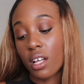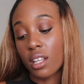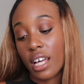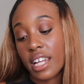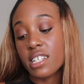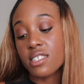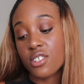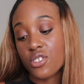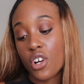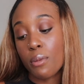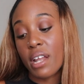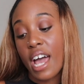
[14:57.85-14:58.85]
Letty is
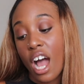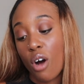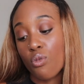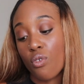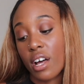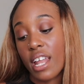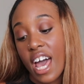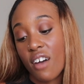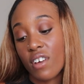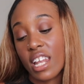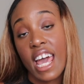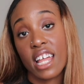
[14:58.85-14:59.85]
determined to outrun
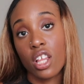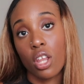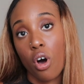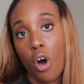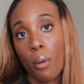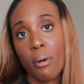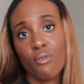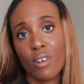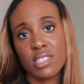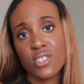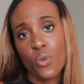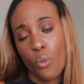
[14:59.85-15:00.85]
Evan and the law, but
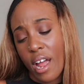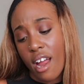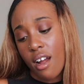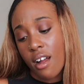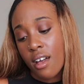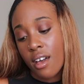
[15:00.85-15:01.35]
run to where?